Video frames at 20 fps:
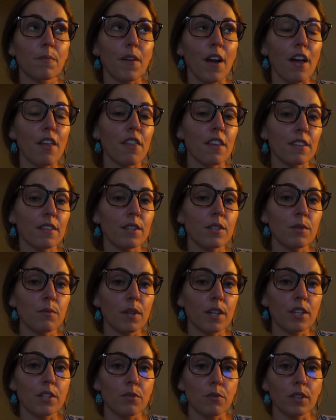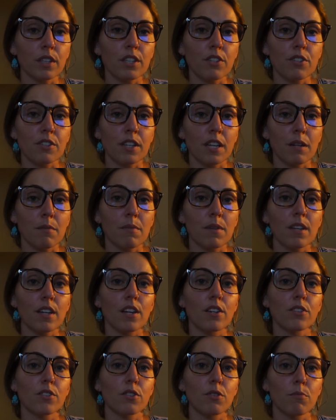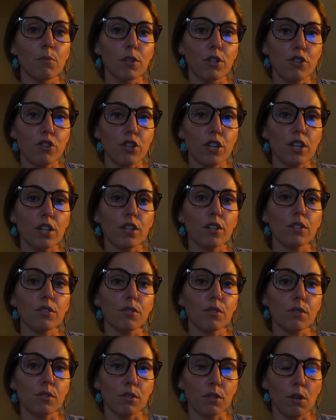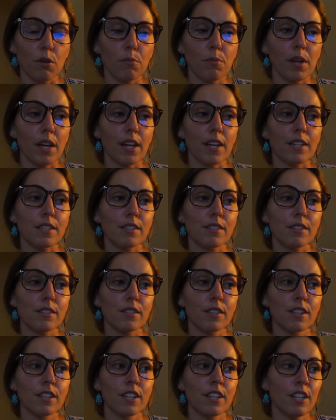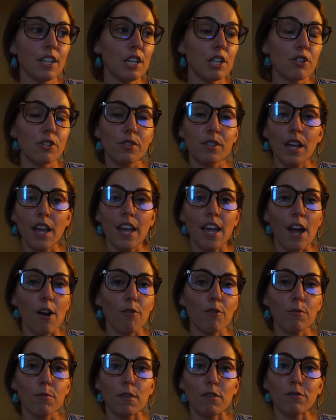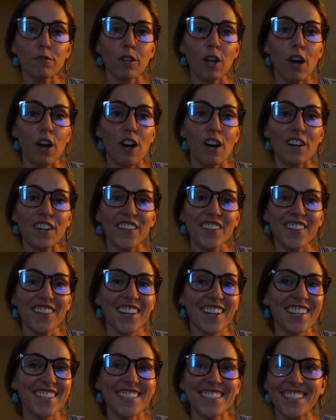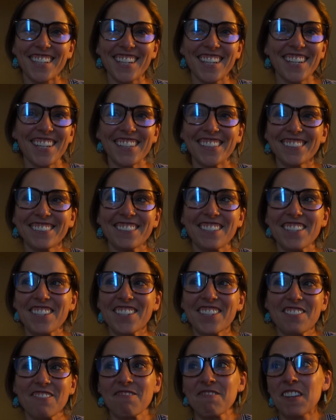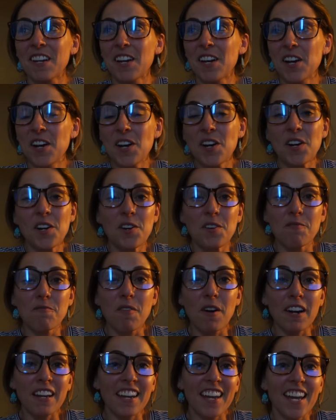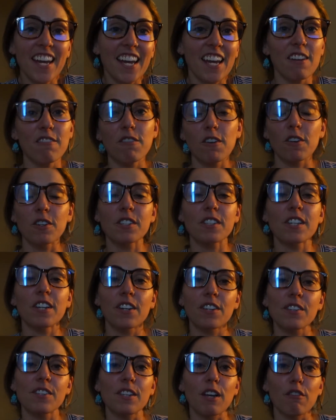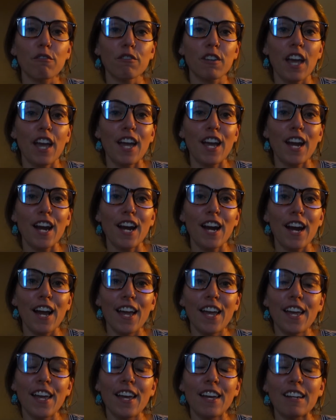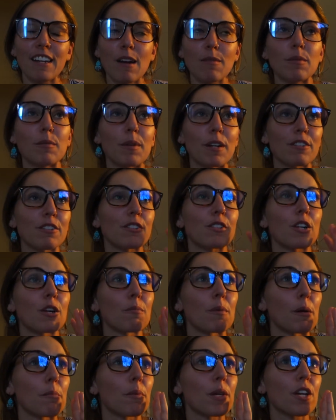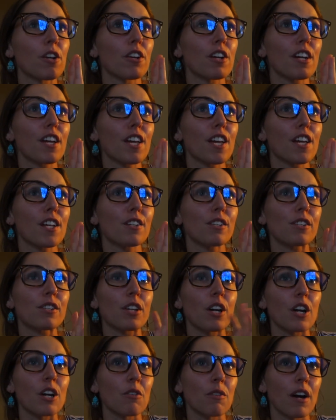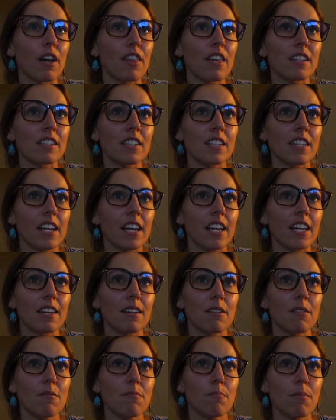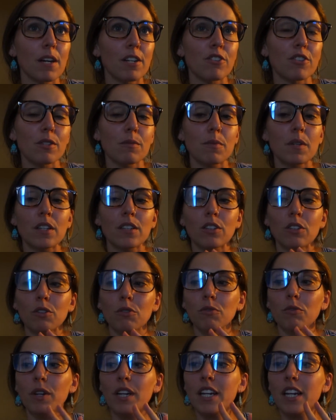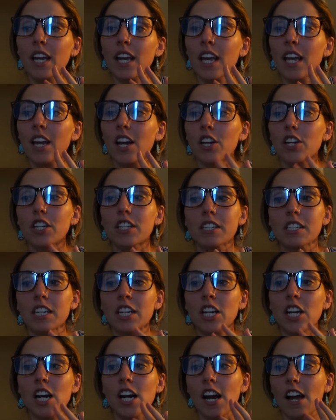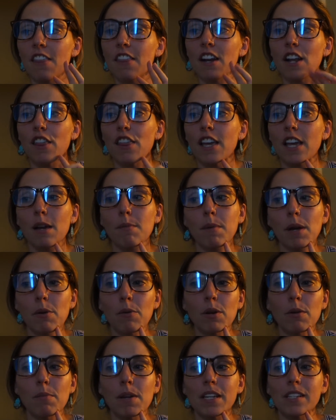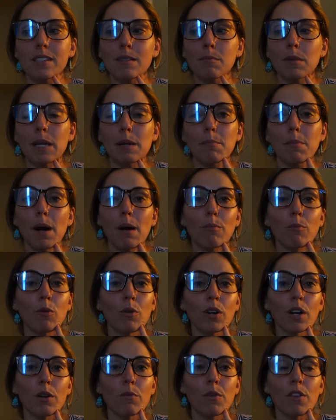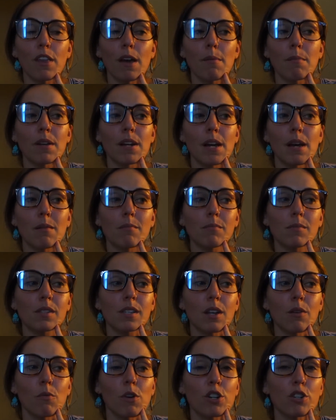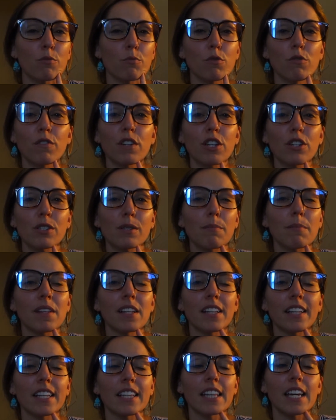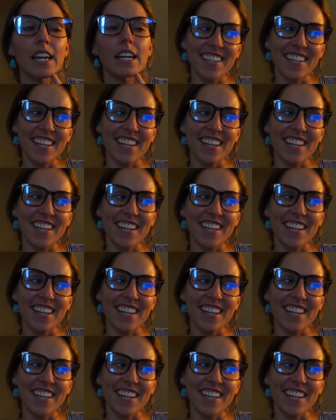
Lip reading: I think this week is really just going to be a super chill, slow pace, just hang out with me vlog, just working and focusing on self-care. And I'm about to start my period, so I think tonight might just be a little reading, a good dinner, and then I think I might want to make some like popcorn with M&Ms and watch a movie or something like that.